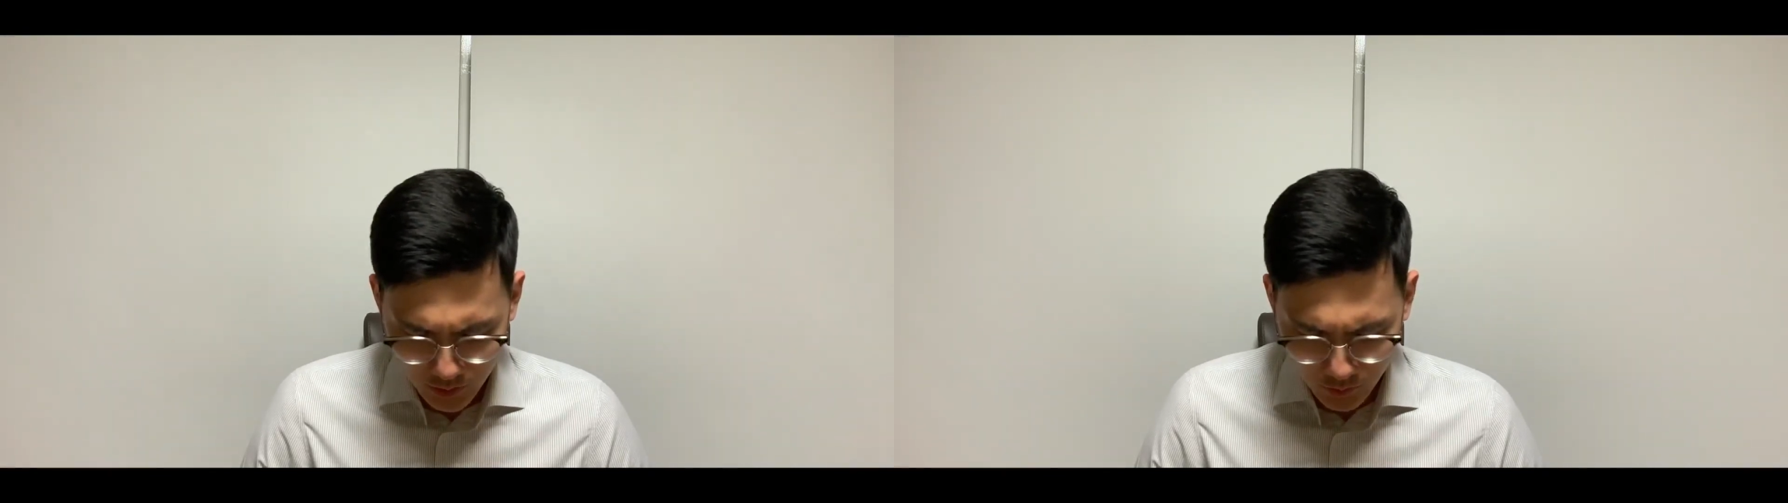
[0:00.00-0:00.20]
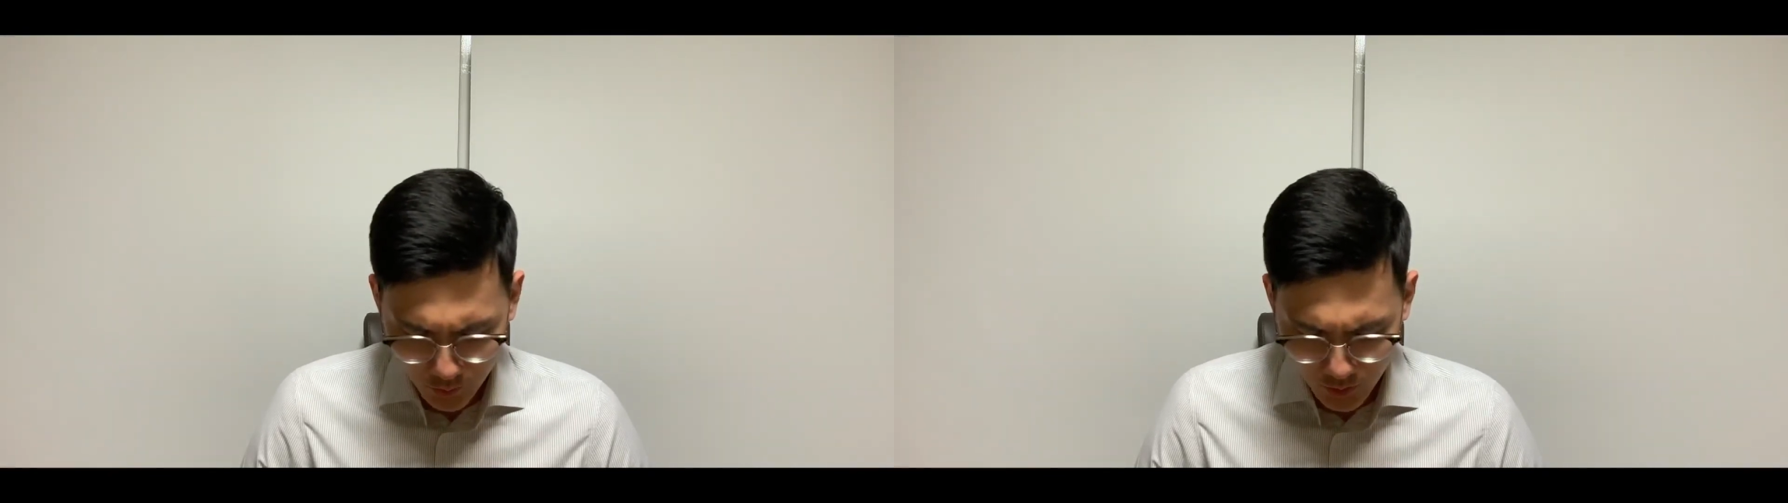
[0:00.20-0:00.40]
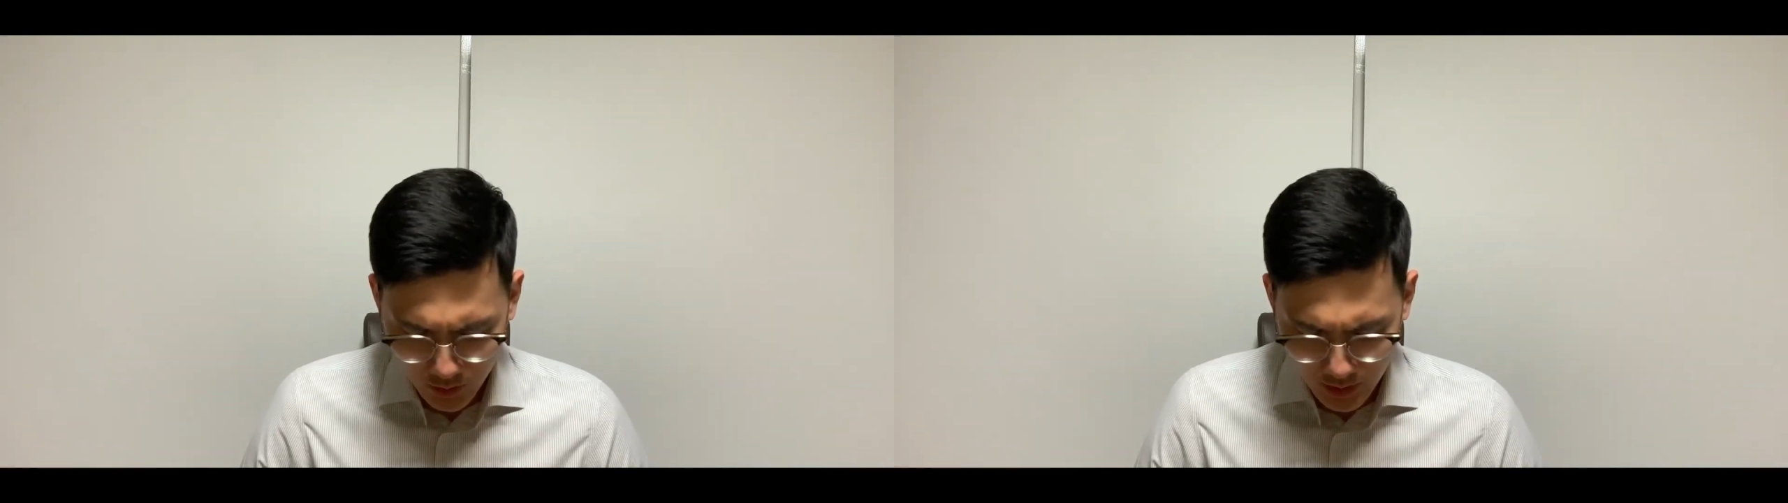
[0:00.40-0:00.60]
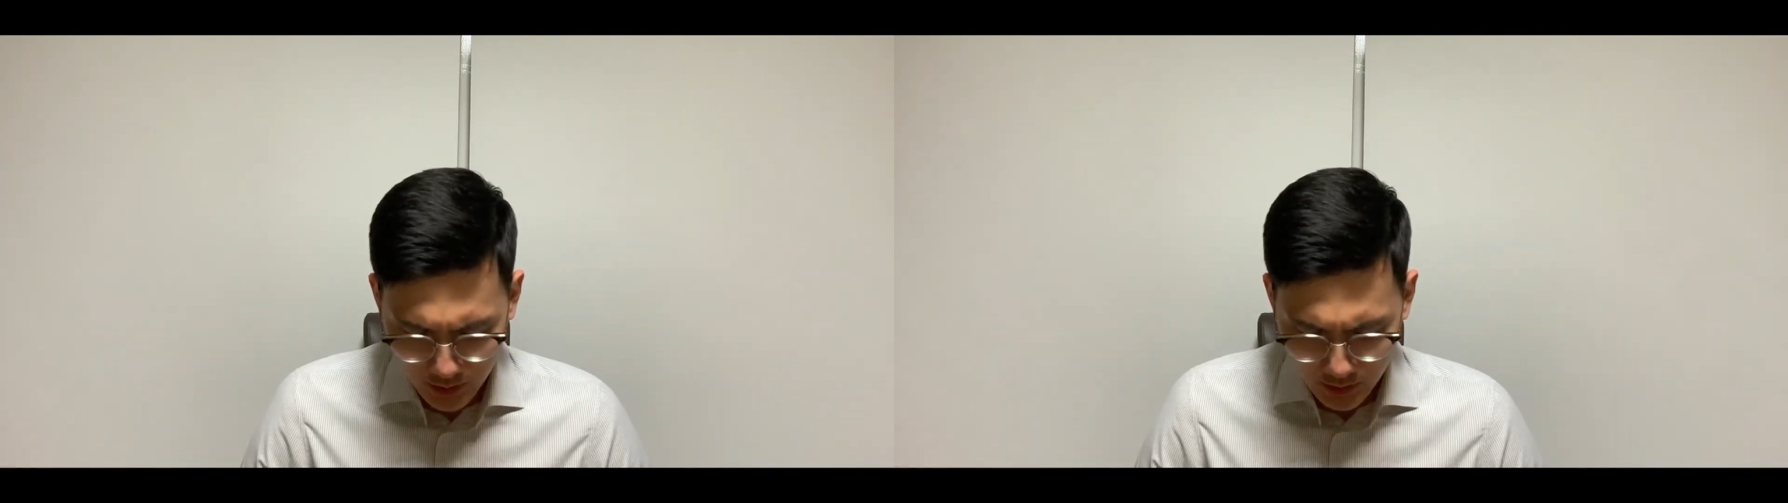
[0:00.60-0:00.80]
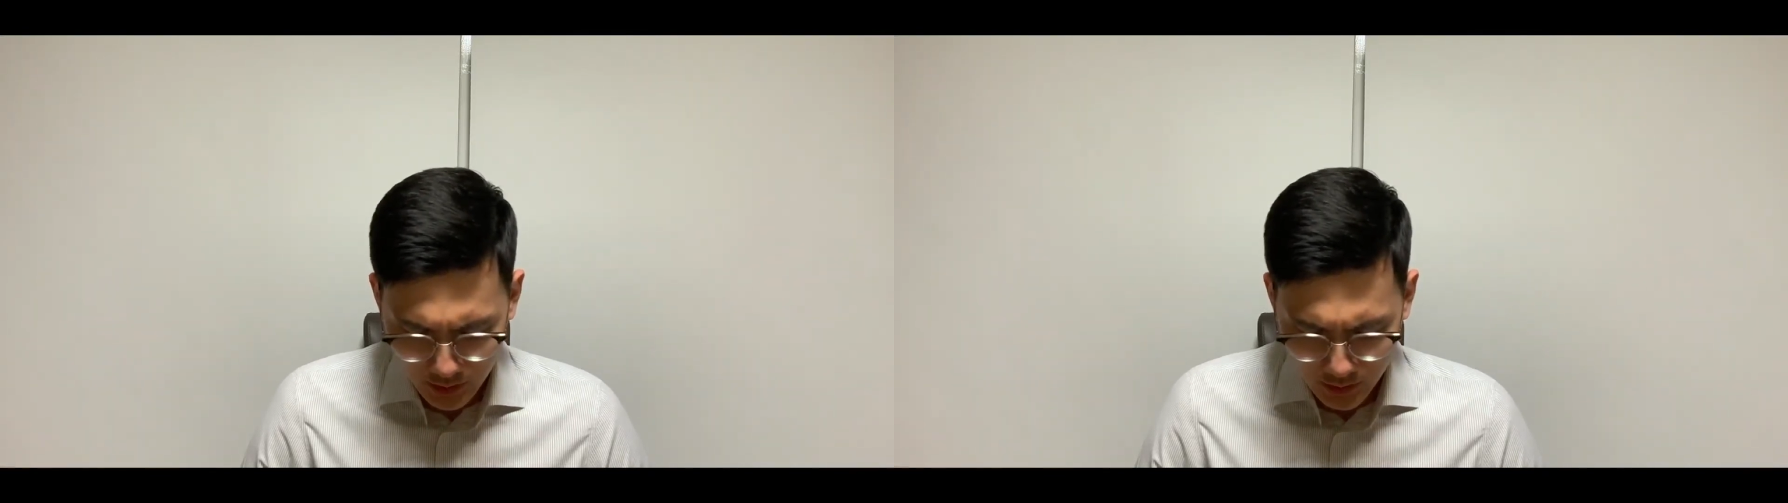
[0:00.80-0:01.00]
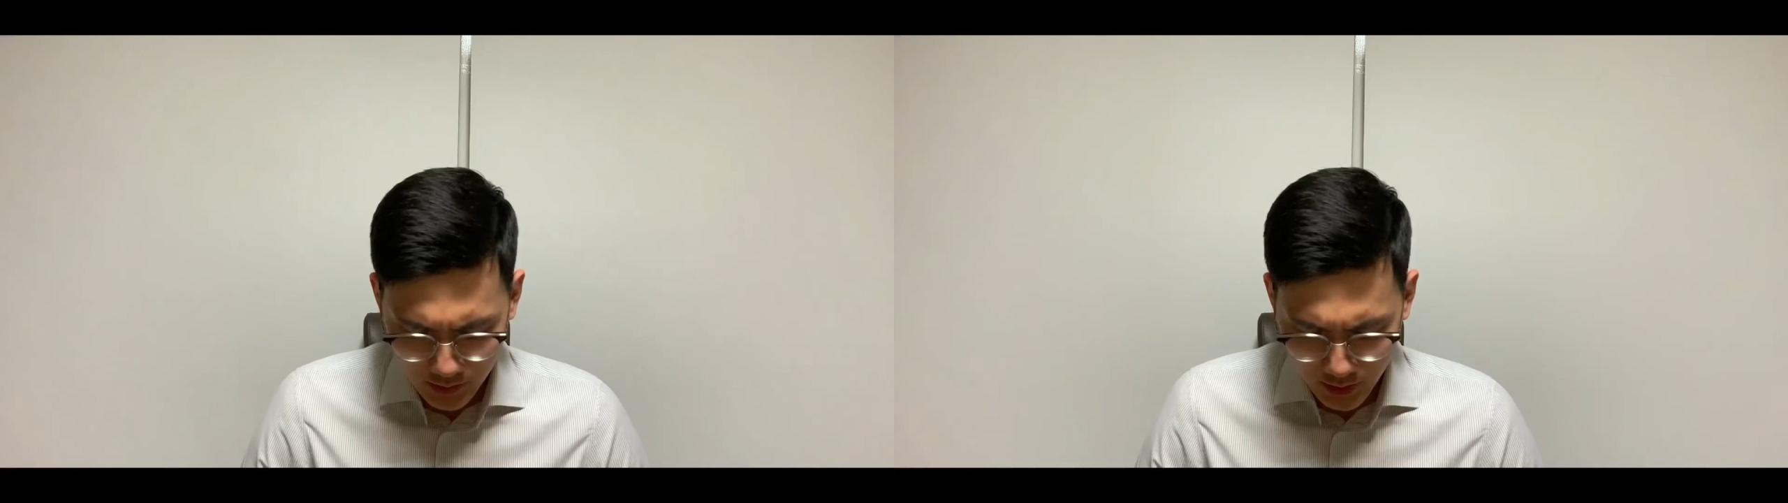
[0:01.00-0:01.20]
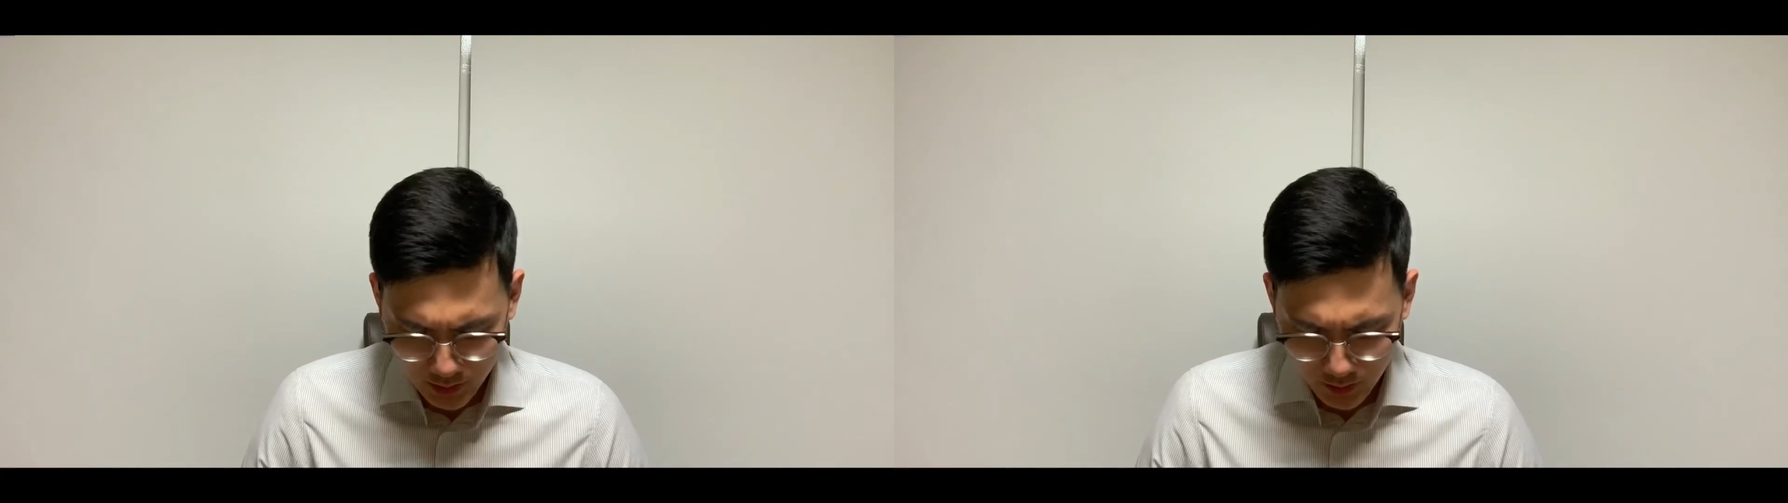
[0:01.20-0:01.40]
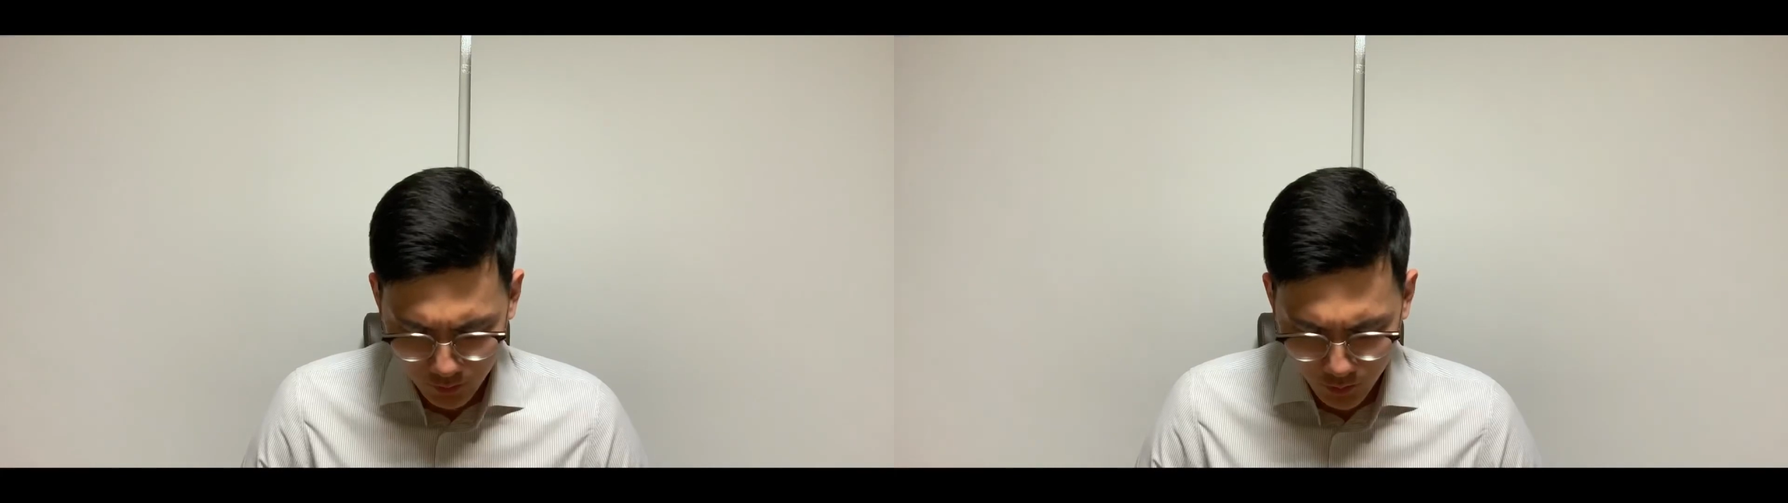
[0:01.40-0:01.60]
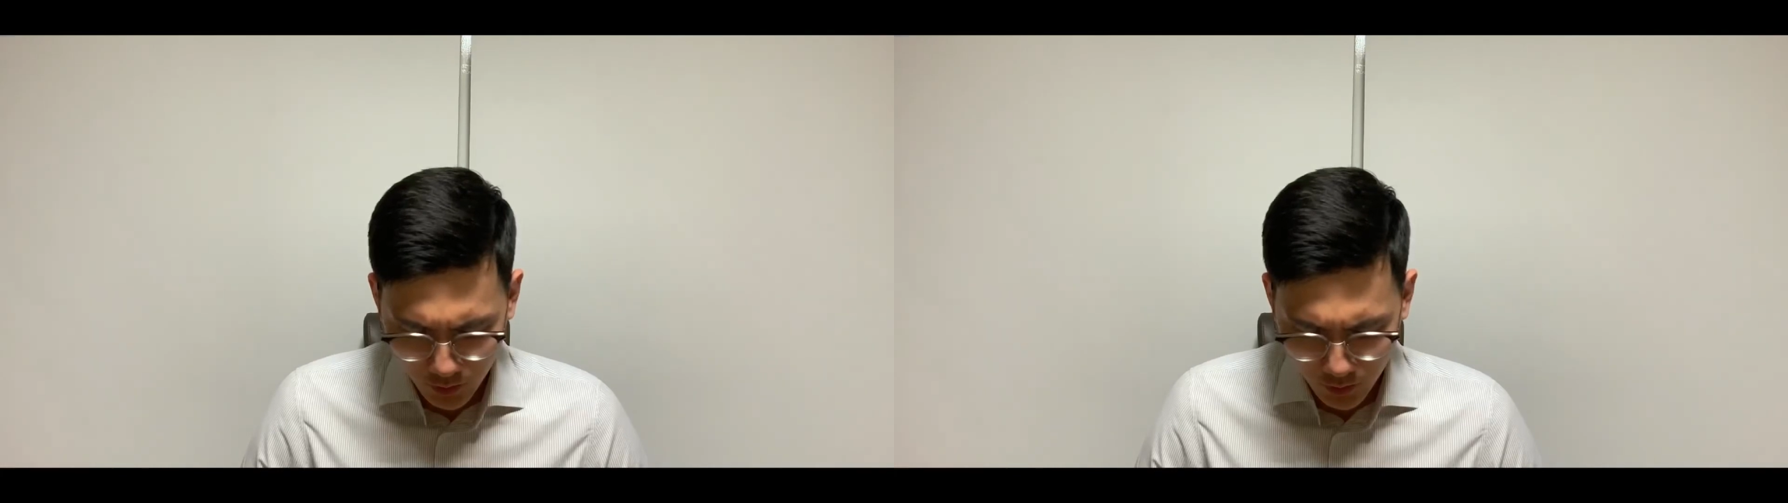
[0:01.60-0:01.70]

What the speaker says: us realize that Satan will